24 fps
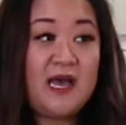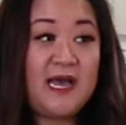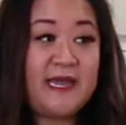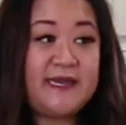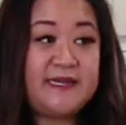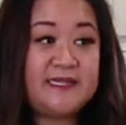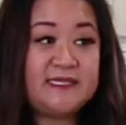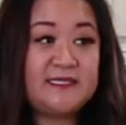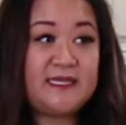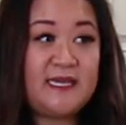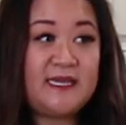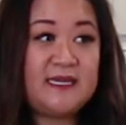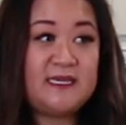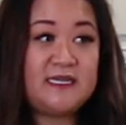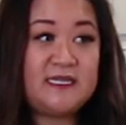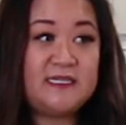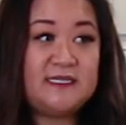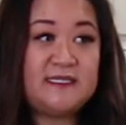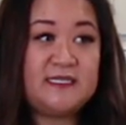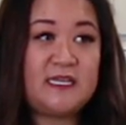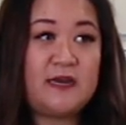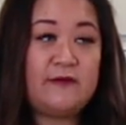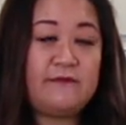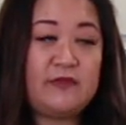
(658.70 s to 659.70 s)
I decided
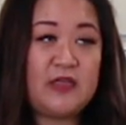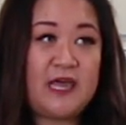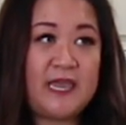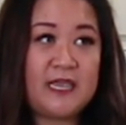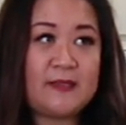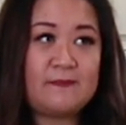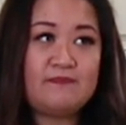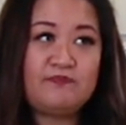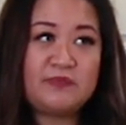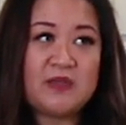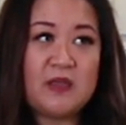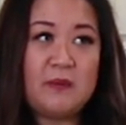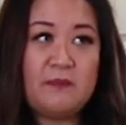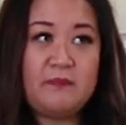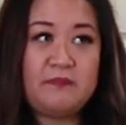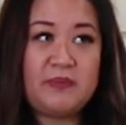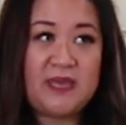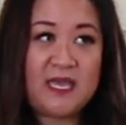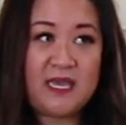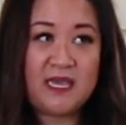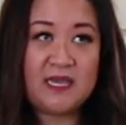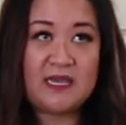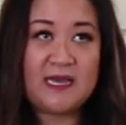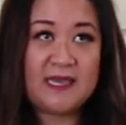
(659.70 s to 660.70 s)
instead of like
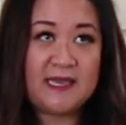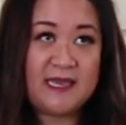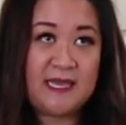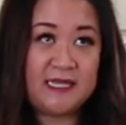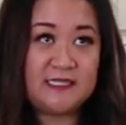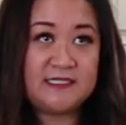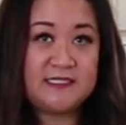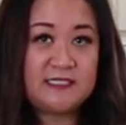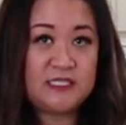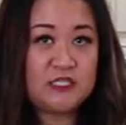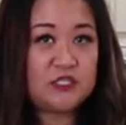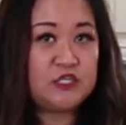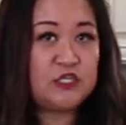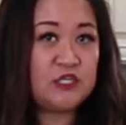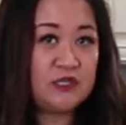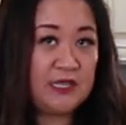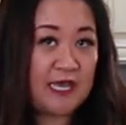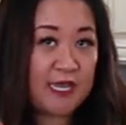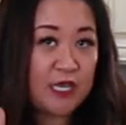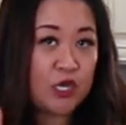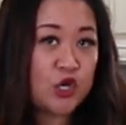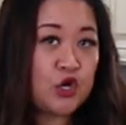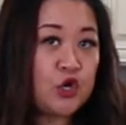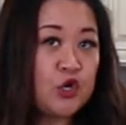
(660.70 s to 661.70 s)
being against it to
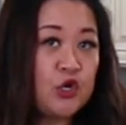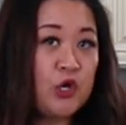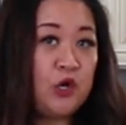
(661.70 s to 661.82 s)
like